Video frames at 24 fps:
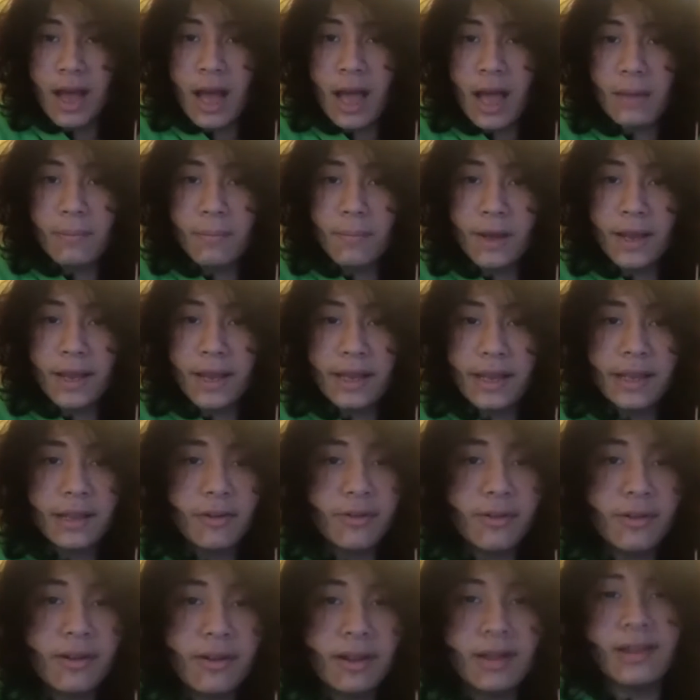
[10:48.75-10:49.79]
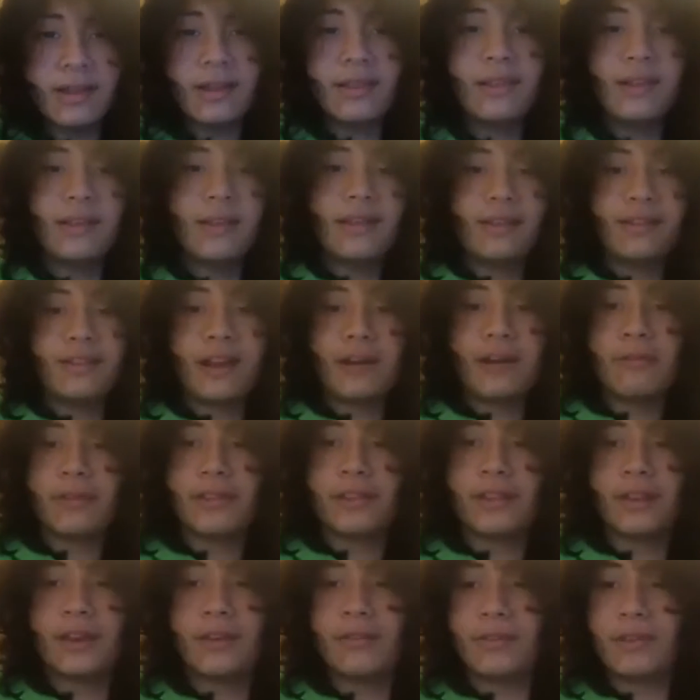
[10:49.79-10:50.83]
I might, you know, it's not worth
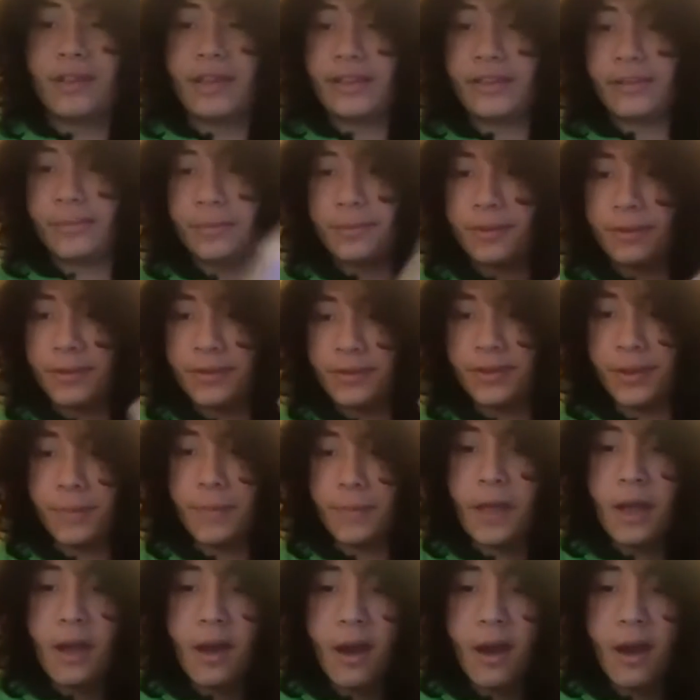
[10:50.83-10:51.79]
it. It would take too much time.